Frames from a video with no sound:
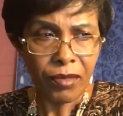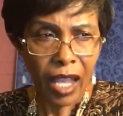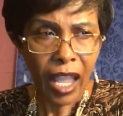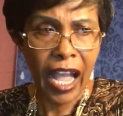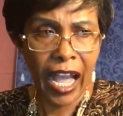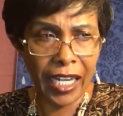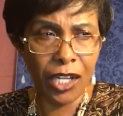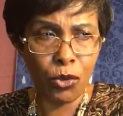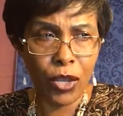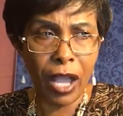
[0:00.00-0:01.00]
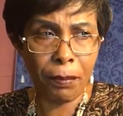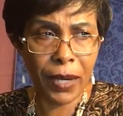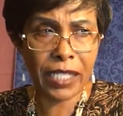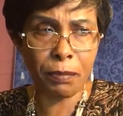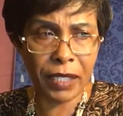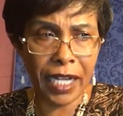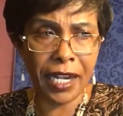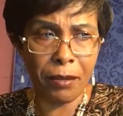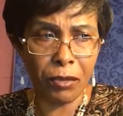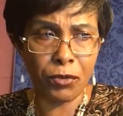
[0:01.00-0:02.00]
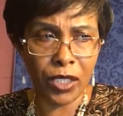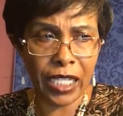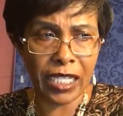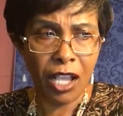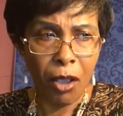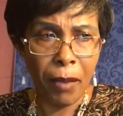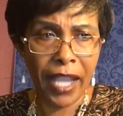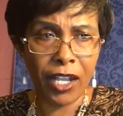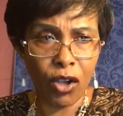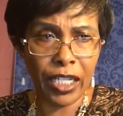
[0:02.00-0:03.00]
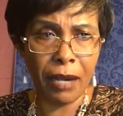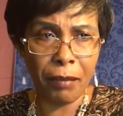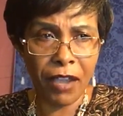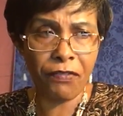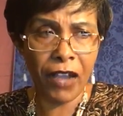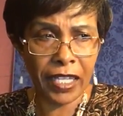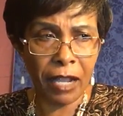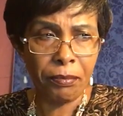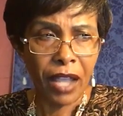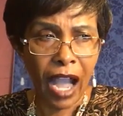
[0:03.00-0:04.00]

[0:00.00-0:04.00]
Hallelujah. Praise be the name of Jesus. My God and my Father, I